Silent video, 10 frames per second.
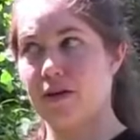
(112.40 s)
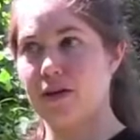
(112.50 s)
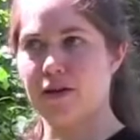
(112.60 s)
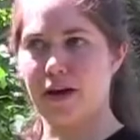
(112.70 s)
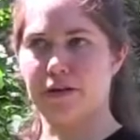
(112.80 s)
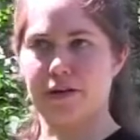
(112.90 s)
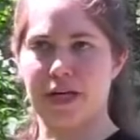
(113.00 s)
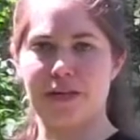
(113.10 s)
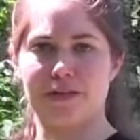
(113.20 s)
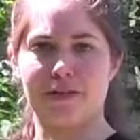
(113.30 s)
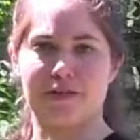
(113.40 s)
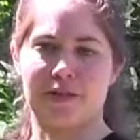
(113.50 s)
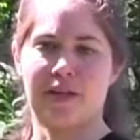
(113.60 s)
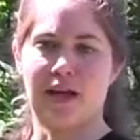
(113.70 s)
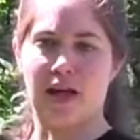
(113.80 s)
In other
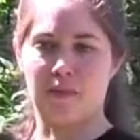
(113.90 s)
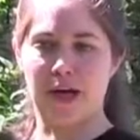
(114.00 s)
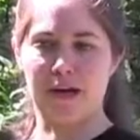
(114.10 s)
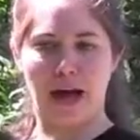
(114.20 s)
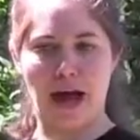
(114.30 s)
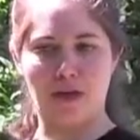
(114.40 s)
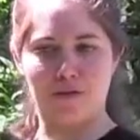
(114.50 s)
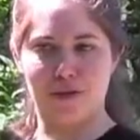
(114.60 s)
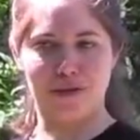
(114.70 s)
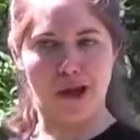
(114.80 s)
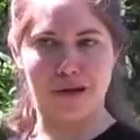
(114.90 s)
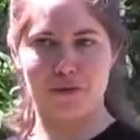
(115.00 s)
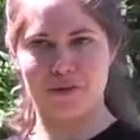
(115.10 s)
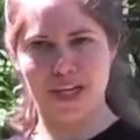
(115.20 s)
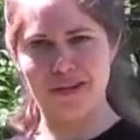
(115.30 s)
cases, I might have a lot
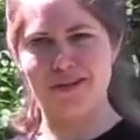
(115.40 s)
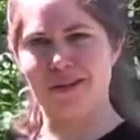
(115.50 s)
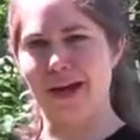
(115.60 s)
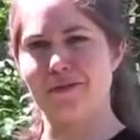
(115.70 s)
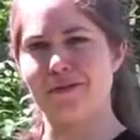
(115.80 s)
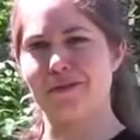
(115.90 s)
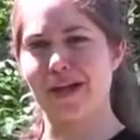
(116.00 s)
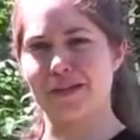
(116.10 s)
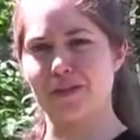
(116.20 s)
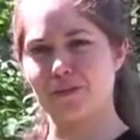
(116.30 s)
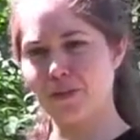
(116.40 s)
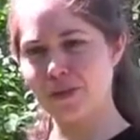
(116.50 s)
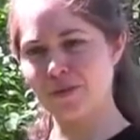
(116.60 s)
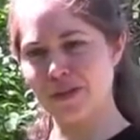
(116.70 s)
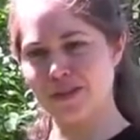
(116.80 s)
of data that I've collected
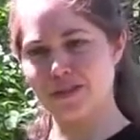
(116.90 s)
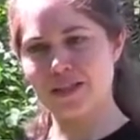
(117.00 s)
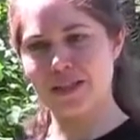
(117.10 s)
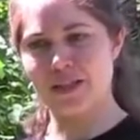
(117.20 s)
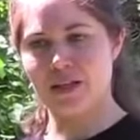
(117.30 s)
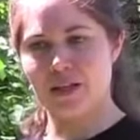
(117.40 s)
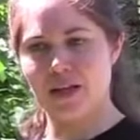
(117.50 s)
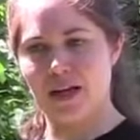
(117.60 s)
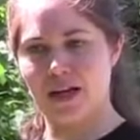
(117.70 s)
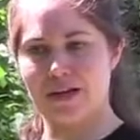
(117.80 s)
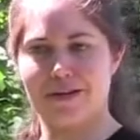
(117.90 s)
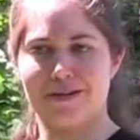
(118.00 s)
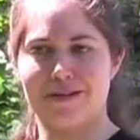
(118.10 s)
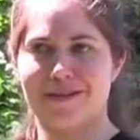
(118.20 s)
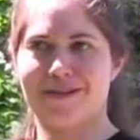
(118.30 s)
previously,
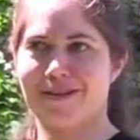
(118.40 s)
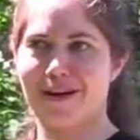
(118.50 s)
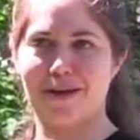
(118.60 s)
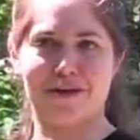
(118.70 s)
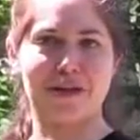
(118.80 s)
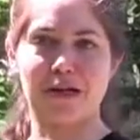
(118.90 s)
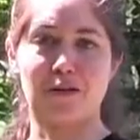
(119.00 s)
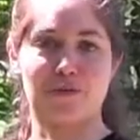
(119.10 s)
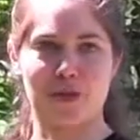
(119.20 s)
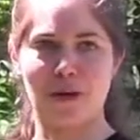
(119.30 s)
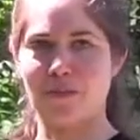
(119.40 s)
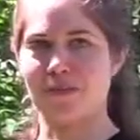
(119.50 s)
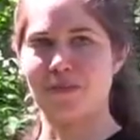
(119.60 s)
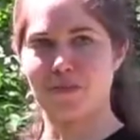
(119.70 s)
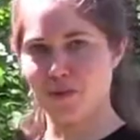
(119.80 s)
and I think of
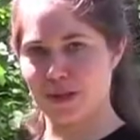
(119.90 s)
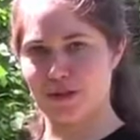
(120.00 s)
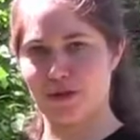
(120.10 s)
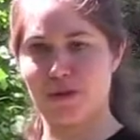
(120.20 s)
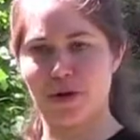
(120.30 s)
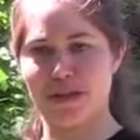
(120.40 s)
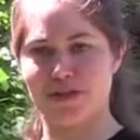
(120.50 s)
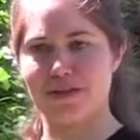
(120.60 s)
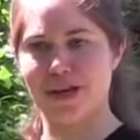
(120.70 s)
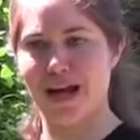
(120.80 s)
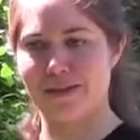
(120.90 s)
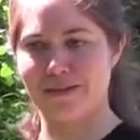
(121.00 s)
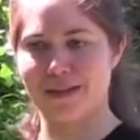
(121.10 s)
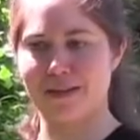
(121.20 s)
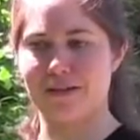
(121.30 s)
some research question at a
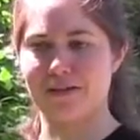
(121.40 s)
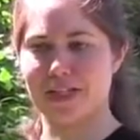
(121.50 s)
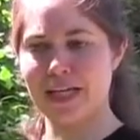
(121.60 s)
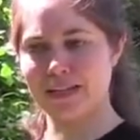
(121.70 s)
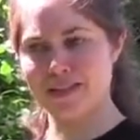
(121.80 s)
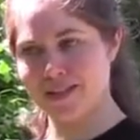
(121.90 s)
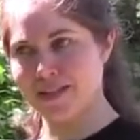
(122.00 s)
later date